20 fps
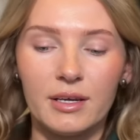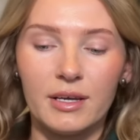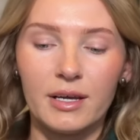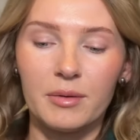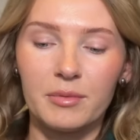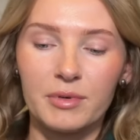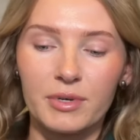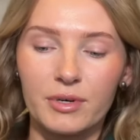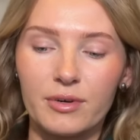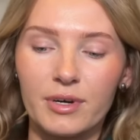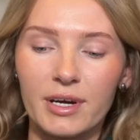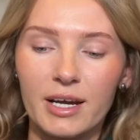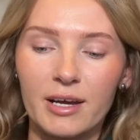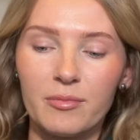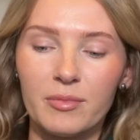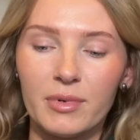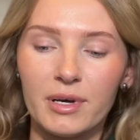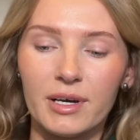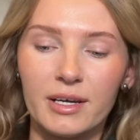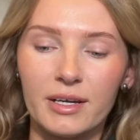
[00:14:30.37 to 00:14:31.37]
I'm gonna grab
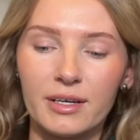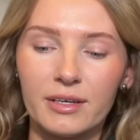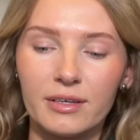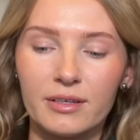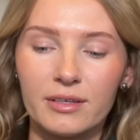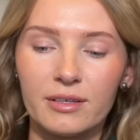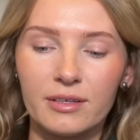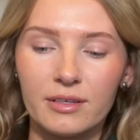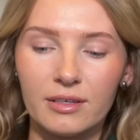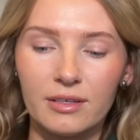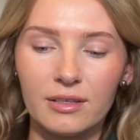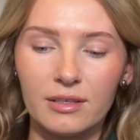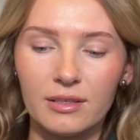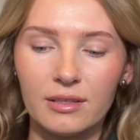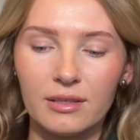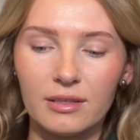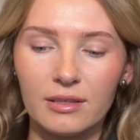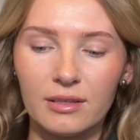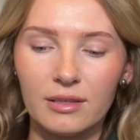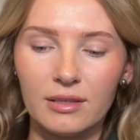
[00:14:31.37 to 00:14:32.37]
my
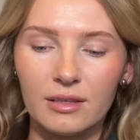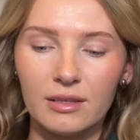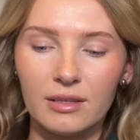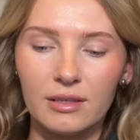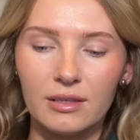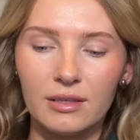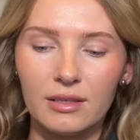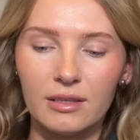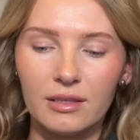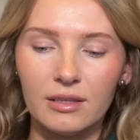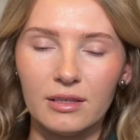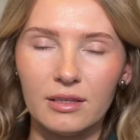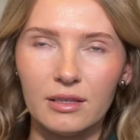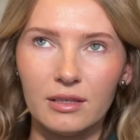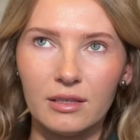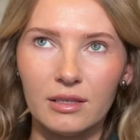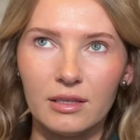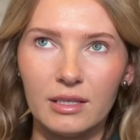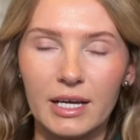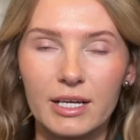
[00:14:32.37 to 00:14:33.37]

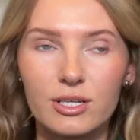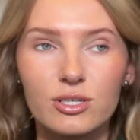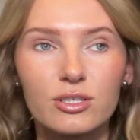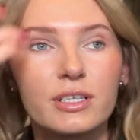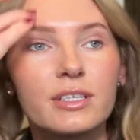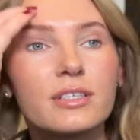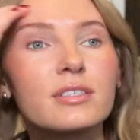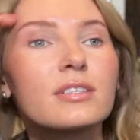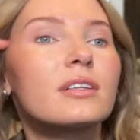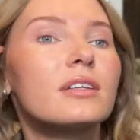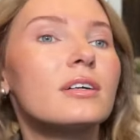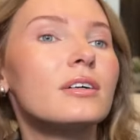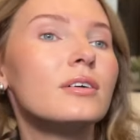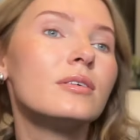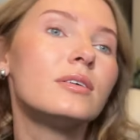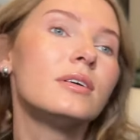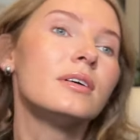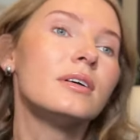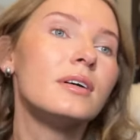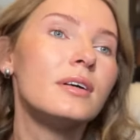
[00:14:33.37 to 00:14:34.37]
Lash Links glue